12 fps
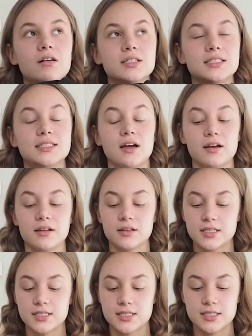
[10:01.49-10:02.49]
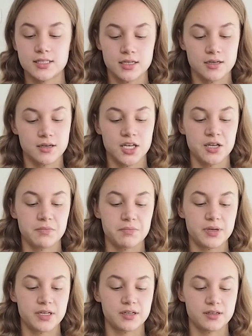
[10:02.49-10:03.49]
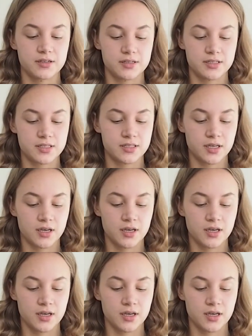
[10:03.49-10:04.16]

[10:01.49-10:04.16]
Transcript: style this because